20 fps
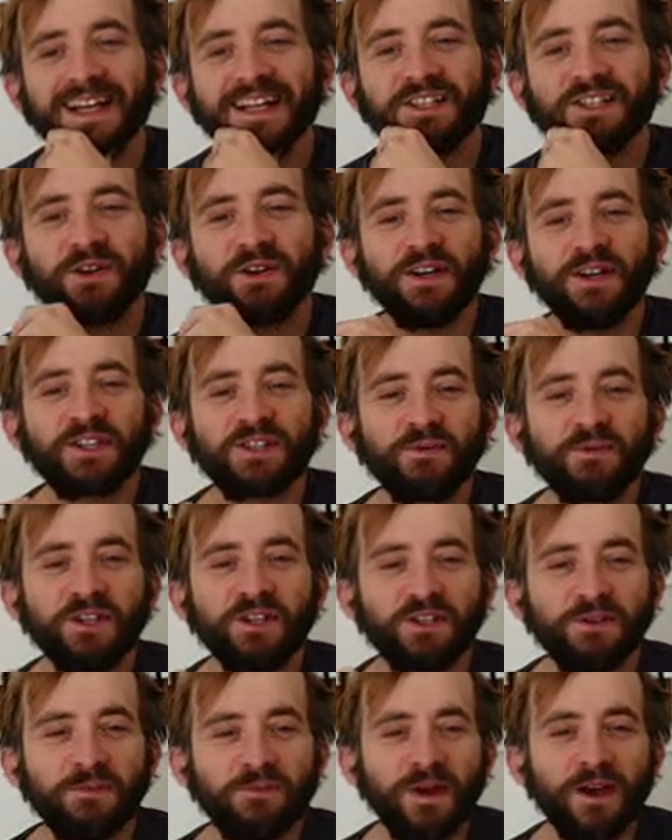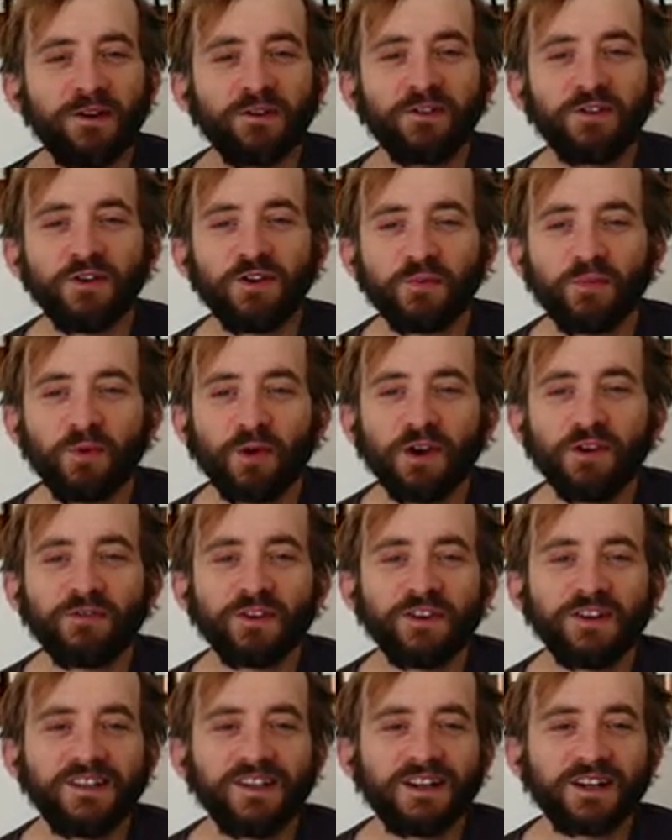And so I switched to
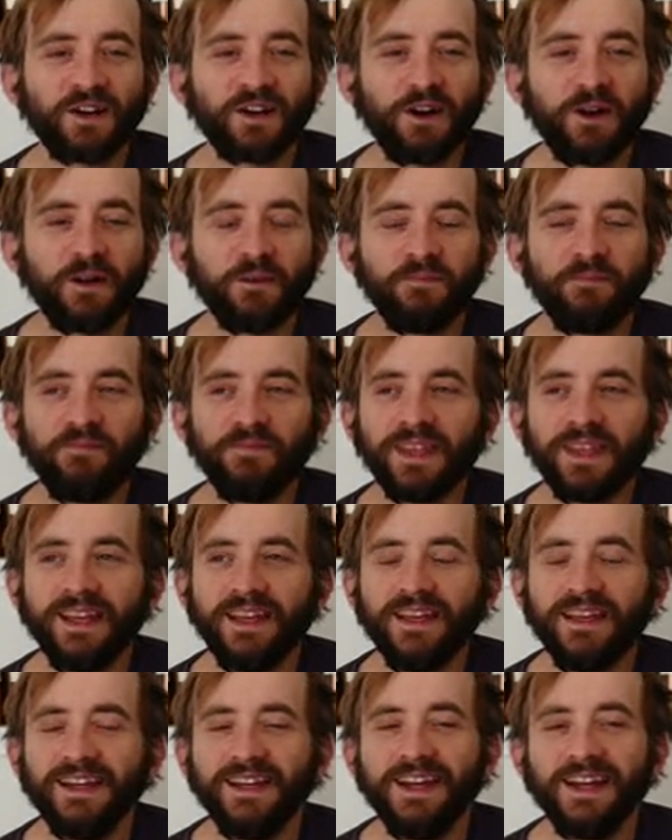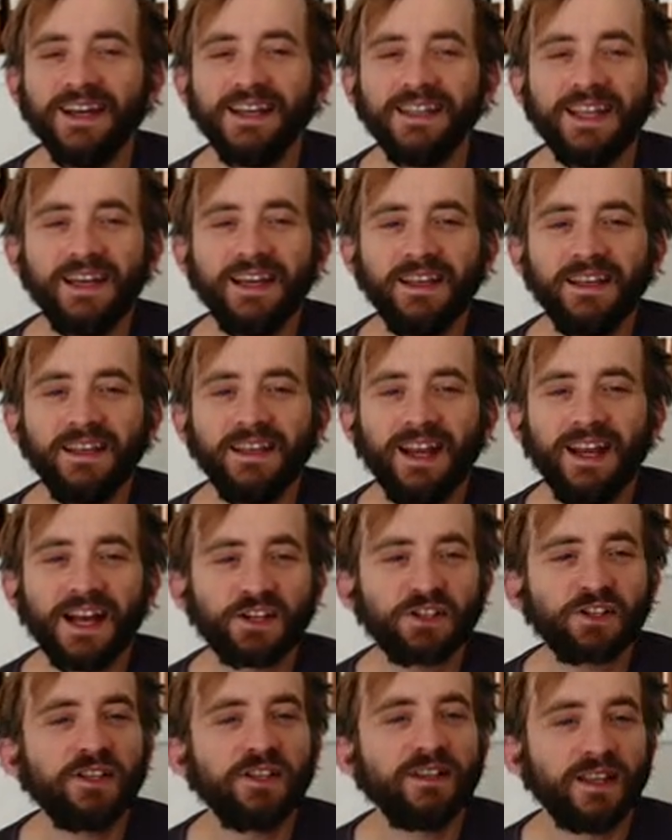betterthanyourboyfriend.com. And then
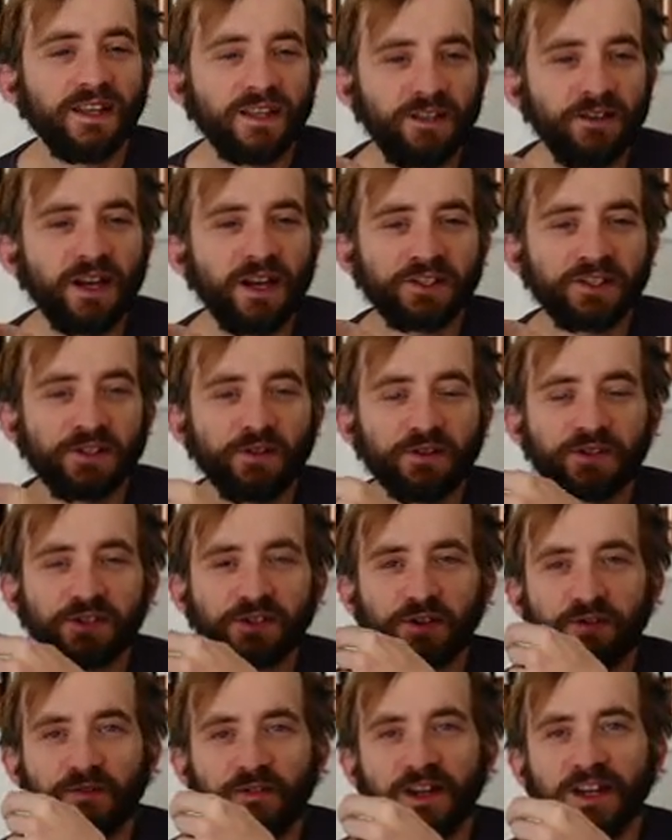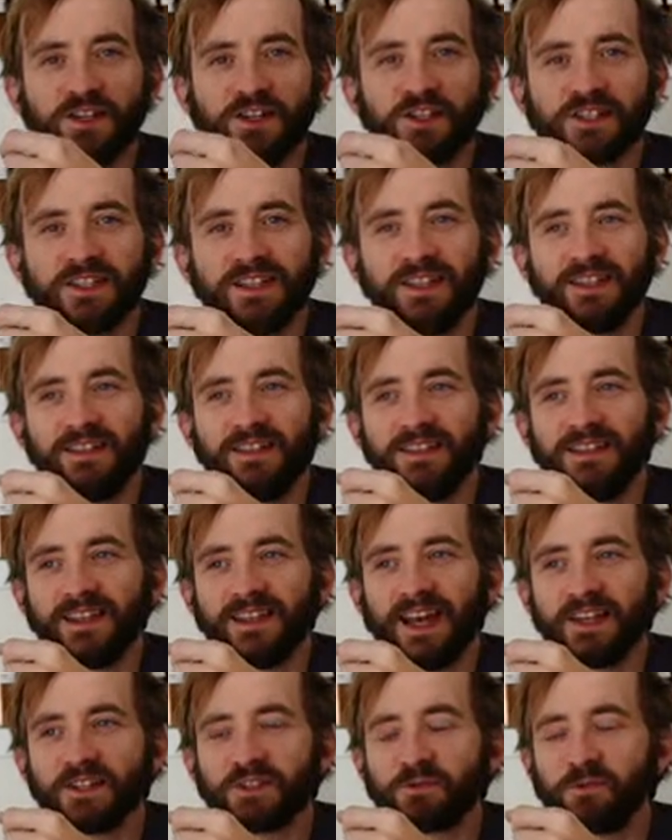actually, like you guys know the survey I just did
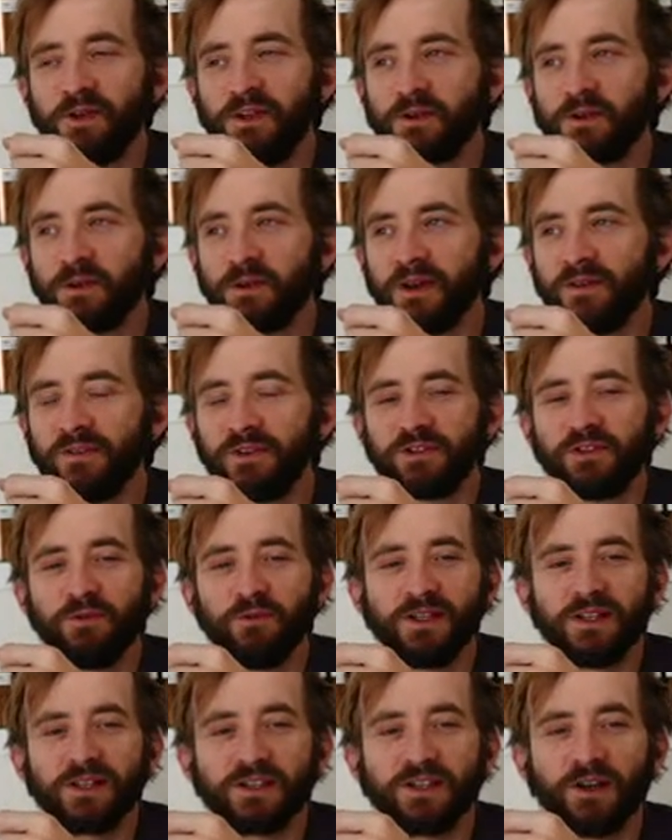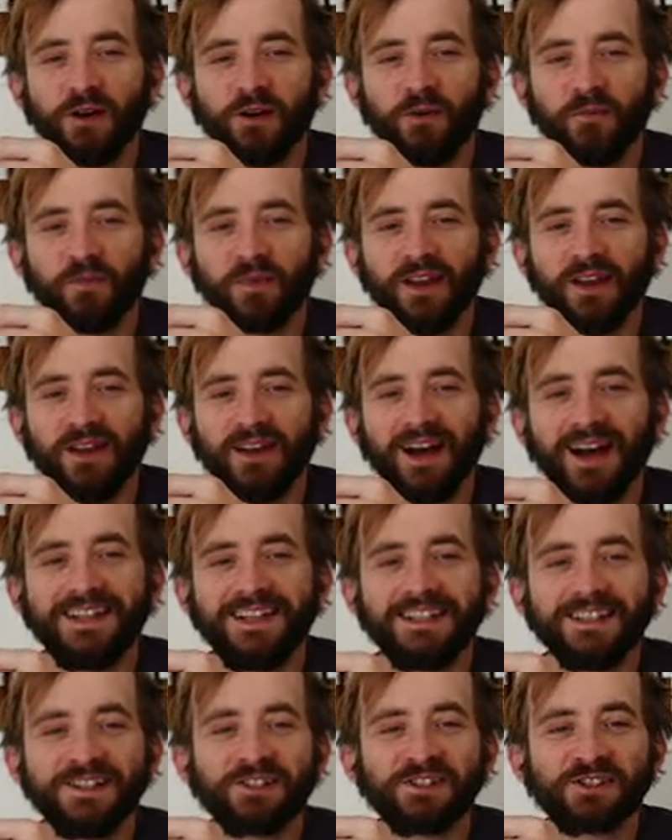last week or whatever, 2 weeks ago,
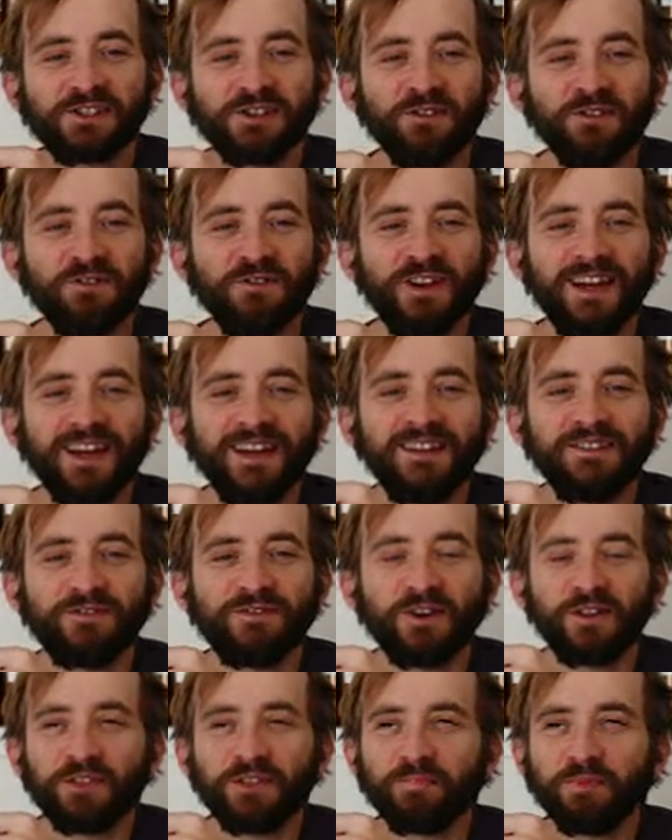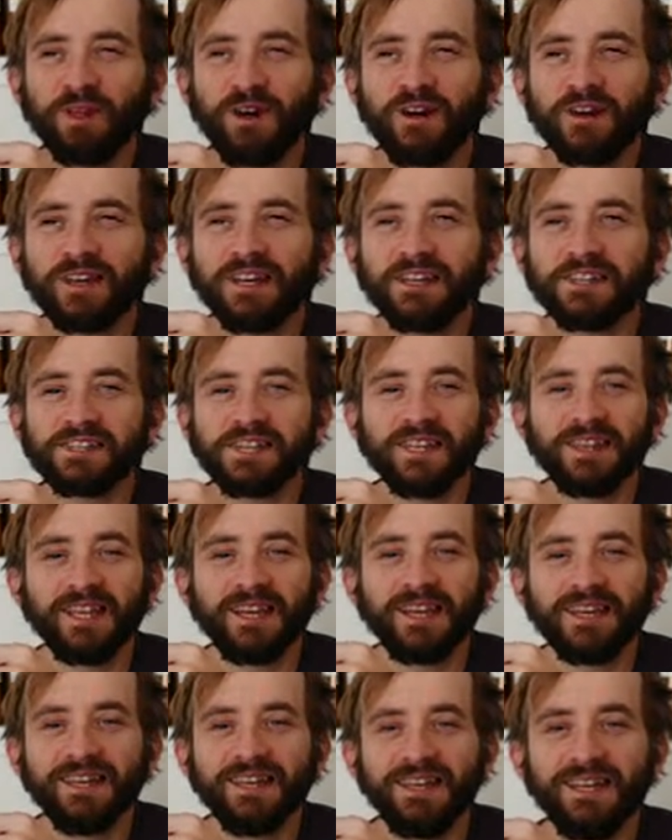I did a survey on the blog and I said
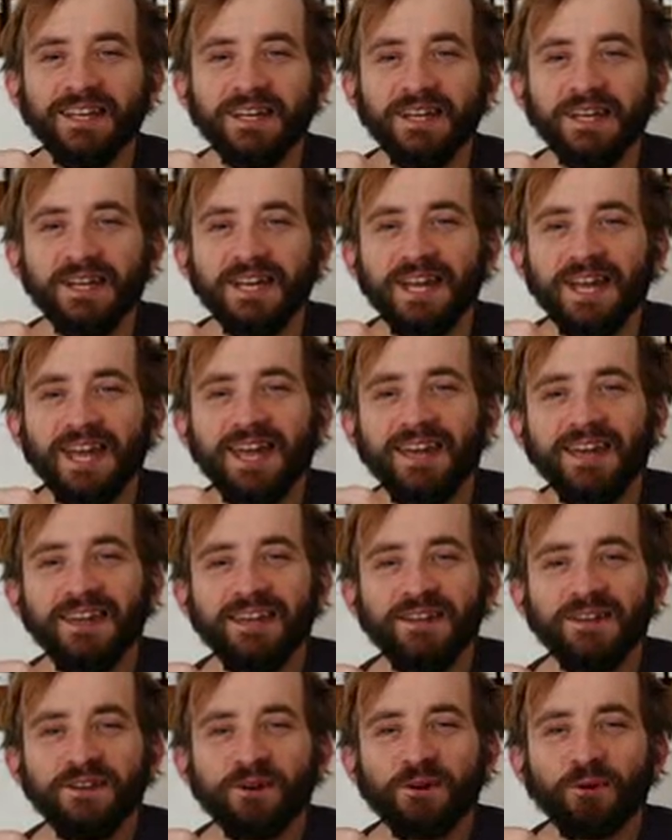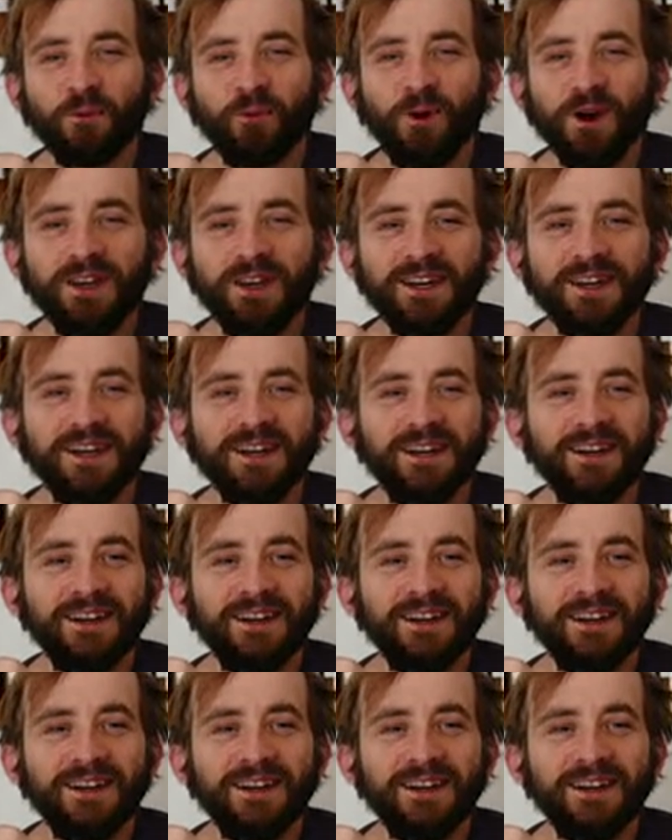like, hey, which